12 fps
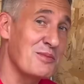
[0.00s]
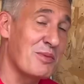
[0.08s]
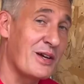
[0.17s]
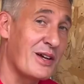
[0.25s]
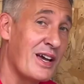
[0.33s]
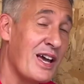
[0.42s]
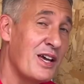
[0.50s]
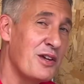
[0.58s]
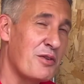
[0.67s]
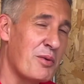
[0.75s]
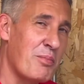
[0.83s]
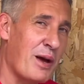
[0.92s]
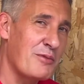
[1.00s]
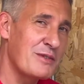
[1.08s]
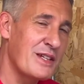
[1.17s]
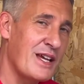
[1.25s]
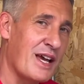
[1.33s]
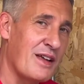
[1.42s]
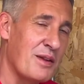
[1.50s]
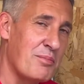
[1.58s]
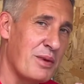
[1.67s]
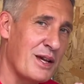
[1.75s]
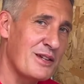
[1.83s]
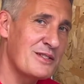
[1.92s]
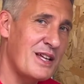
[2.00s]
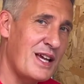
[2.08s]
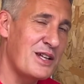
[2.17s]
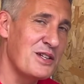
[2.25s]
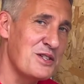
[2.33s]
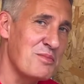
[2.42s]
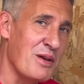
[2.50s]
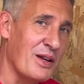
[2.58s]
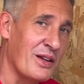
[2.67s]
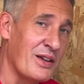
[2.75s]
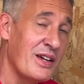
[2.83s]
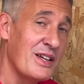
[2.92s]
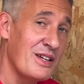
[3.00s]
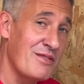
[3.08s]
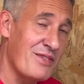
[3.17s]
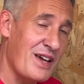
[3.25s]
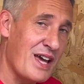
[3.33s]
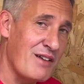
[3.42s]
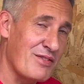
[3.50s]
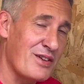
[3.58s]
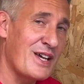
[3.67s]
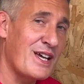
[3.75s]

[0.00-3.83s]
supply, you're about to get the biggest energy bill you've ever